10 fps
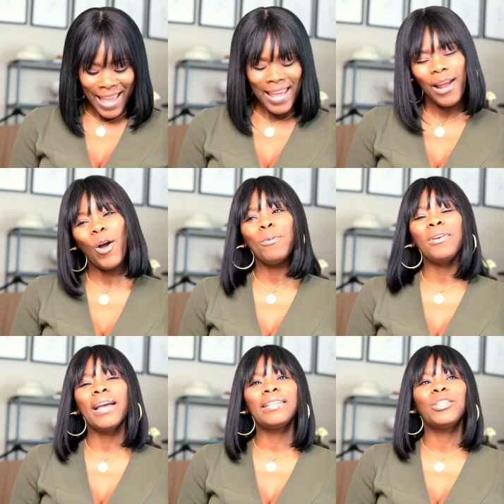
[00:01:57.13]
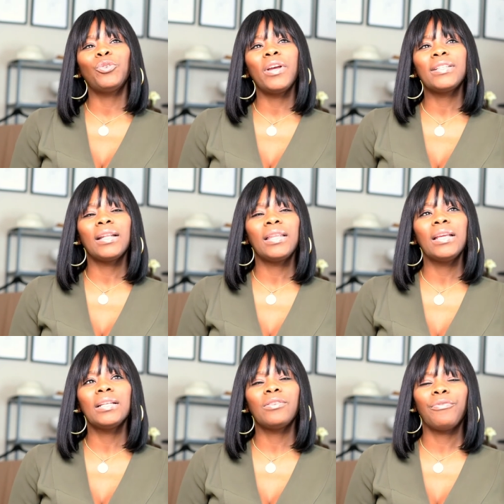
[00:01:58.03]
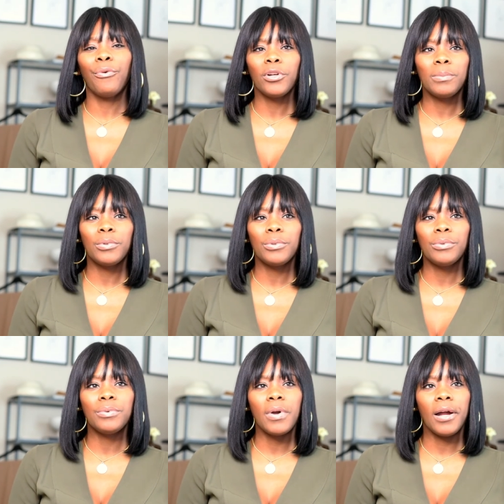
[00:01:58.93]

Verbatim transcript: And I hope you guys enjoy because I think it's affordable.